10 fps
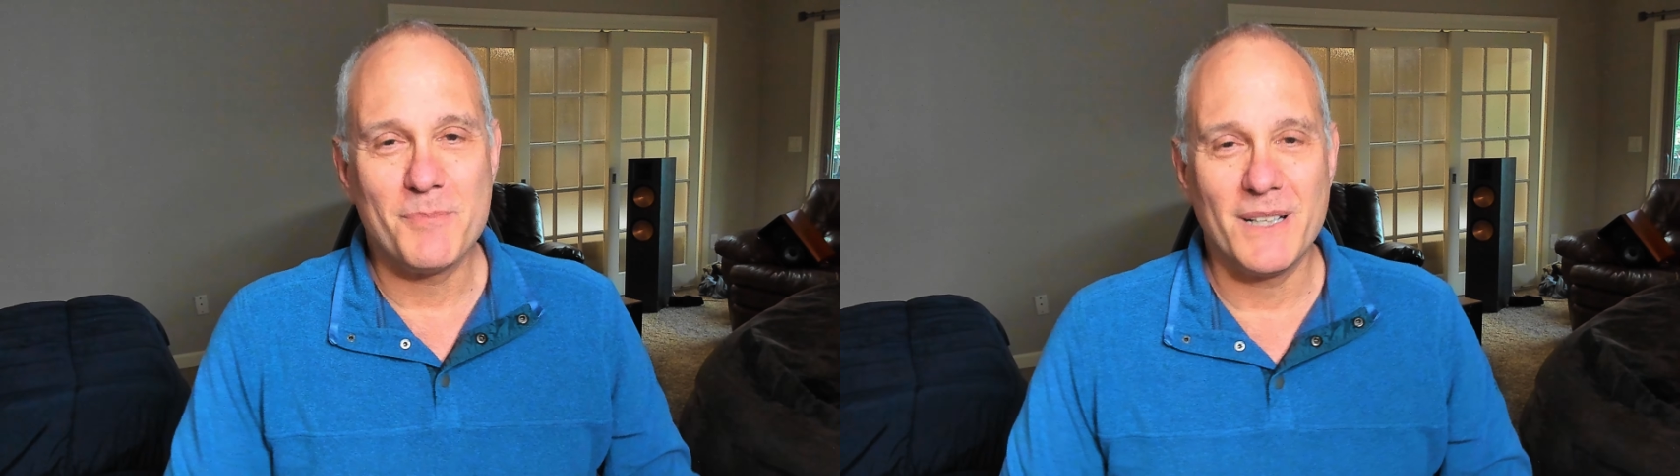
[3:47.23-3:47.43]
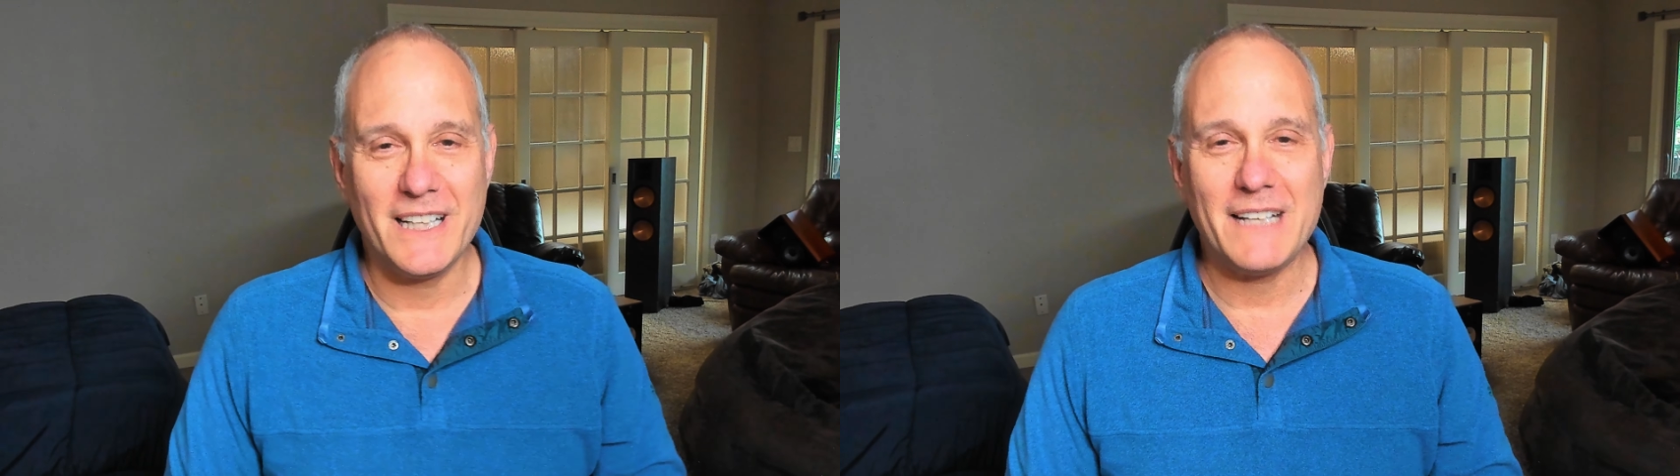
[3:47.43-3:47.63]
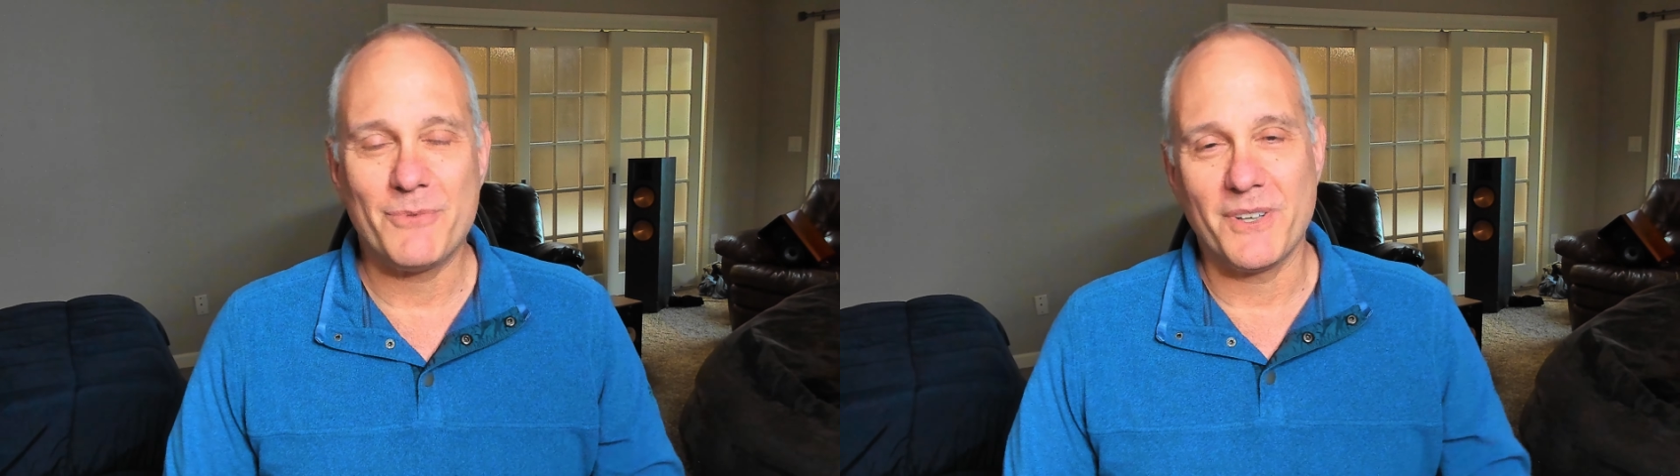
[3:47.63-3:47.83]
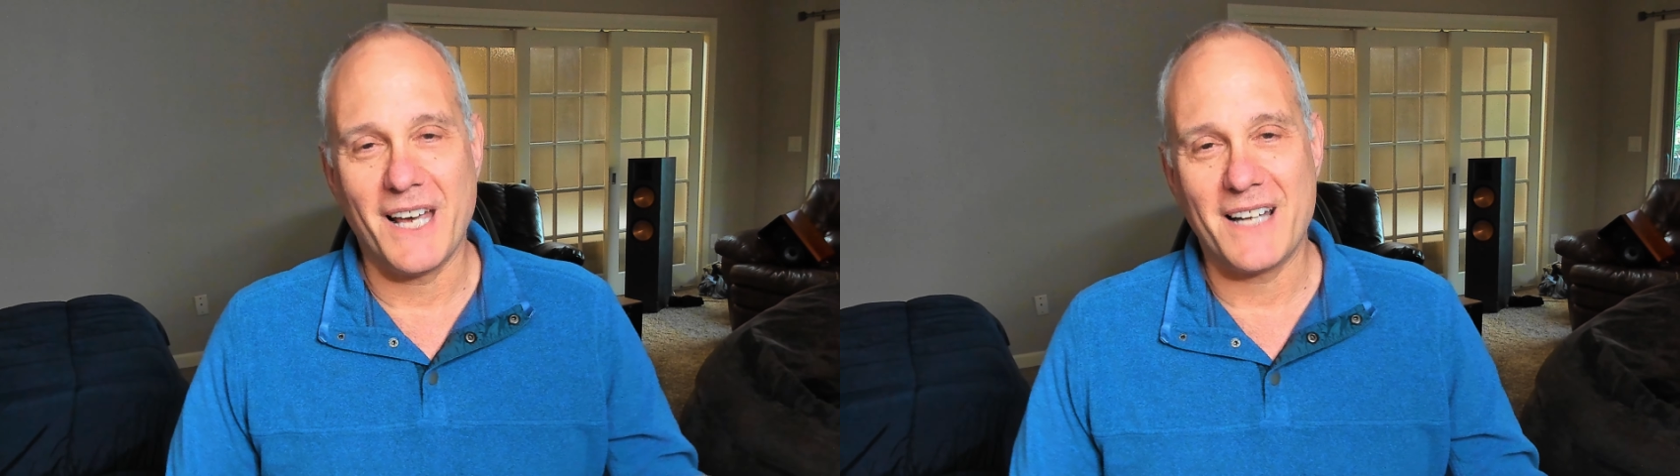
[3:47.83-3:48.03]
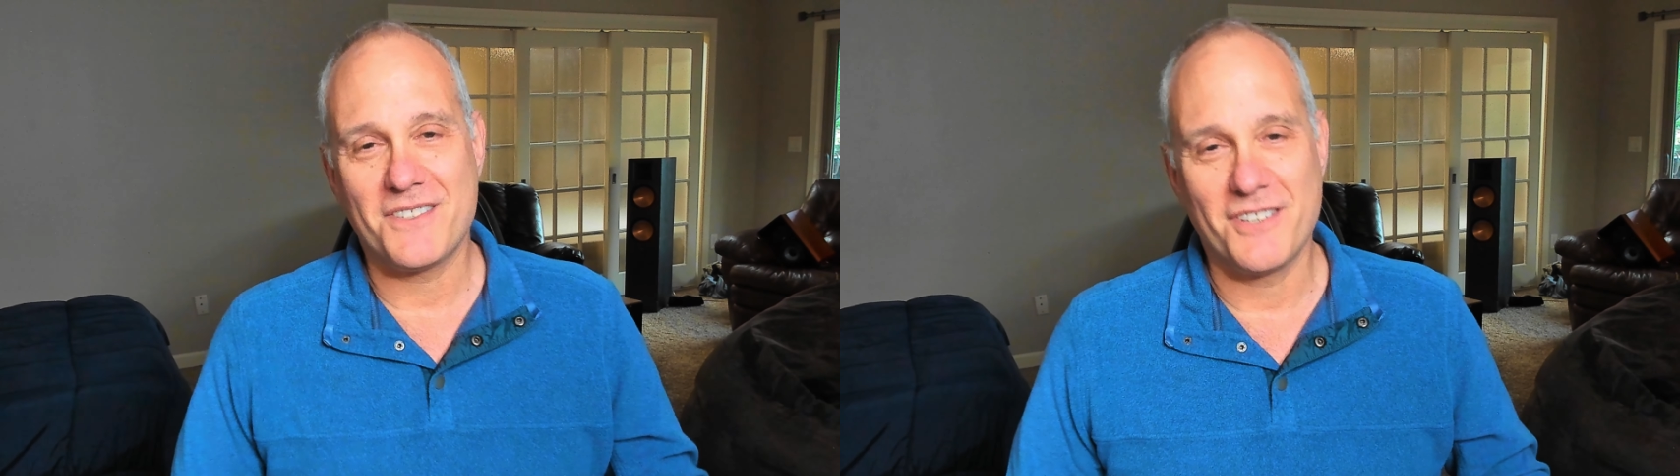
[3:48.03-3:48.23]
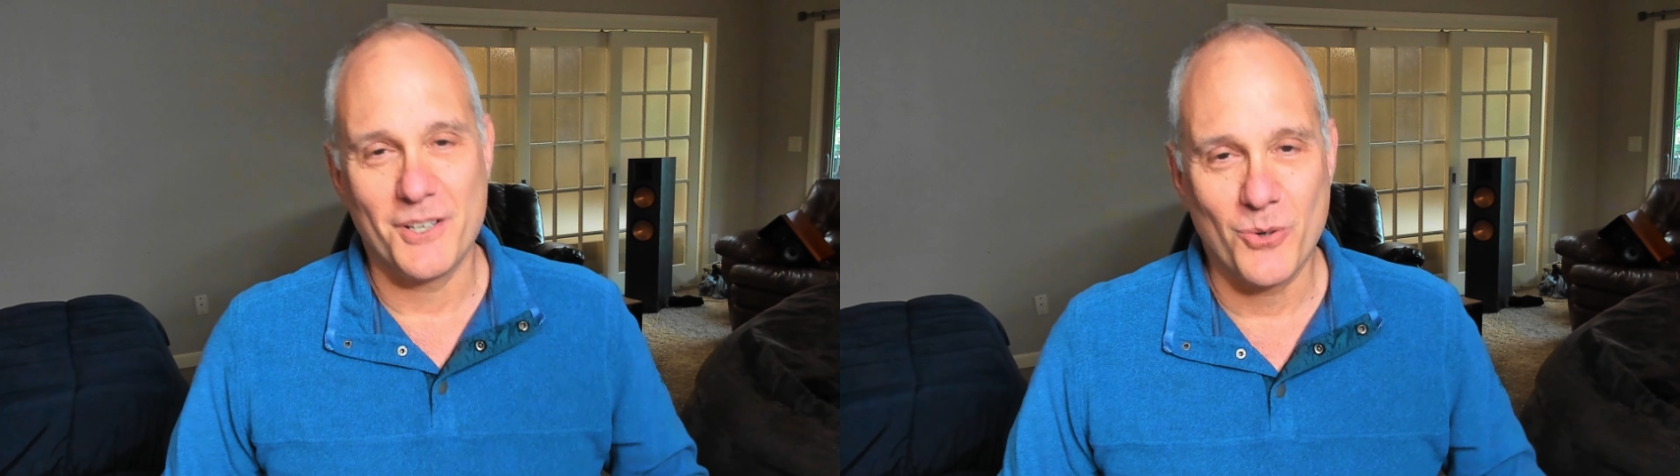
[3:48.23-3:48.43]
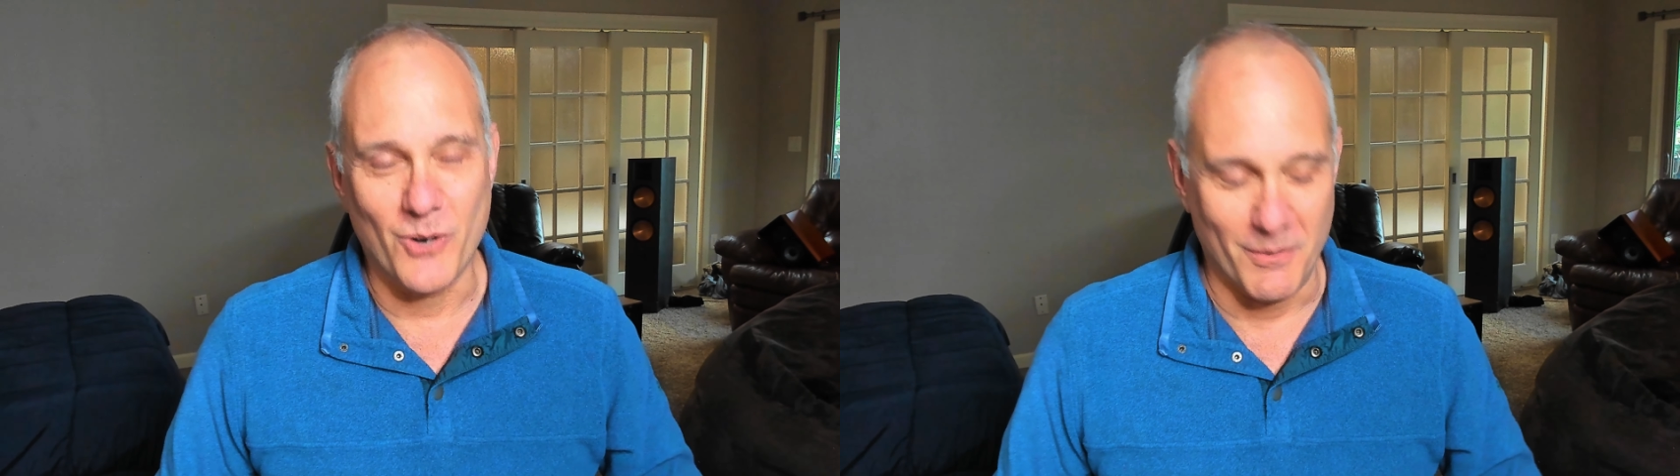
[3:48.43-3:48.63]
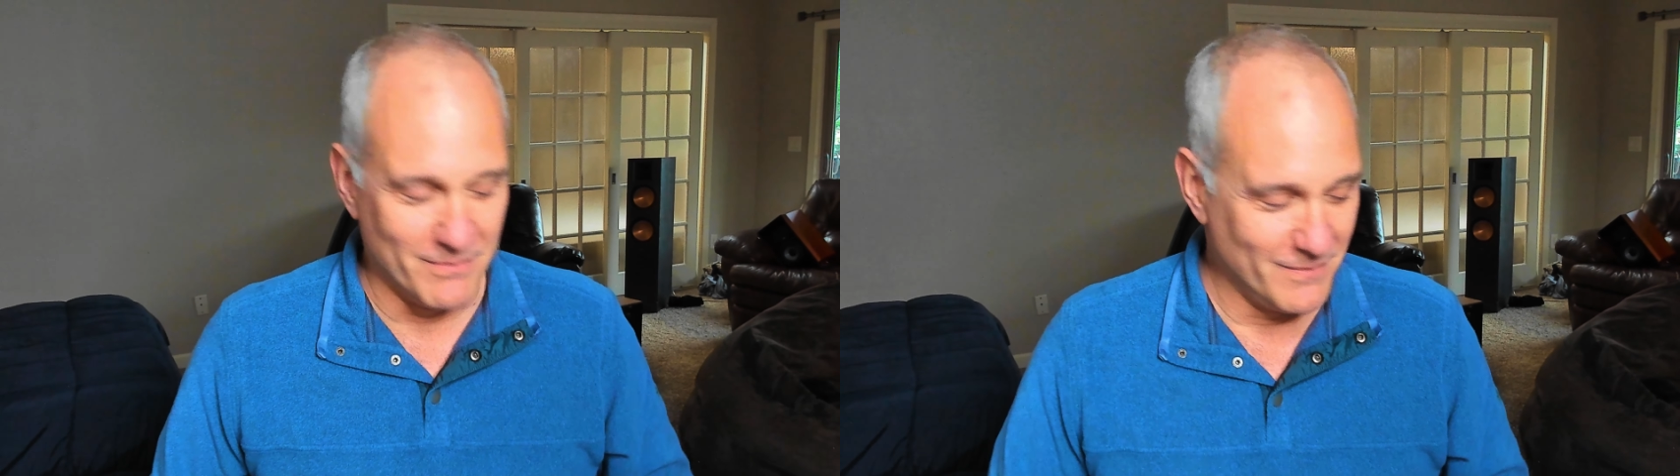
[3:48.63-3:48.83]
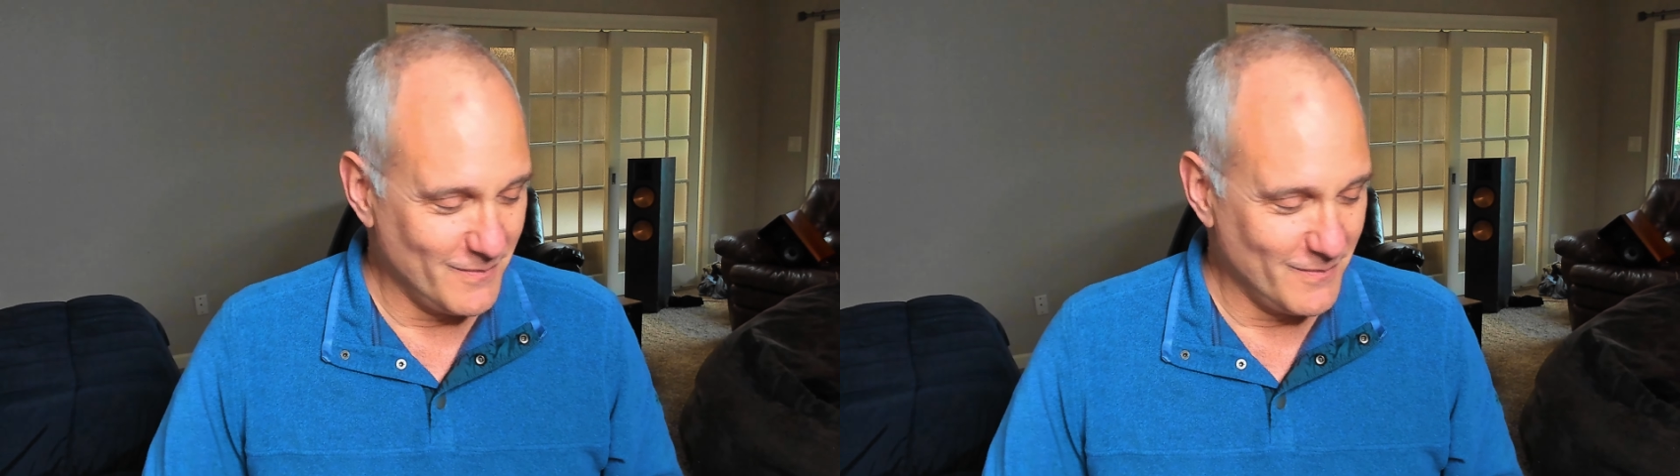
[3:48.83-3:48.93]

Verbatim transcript: believe, well, that's the norm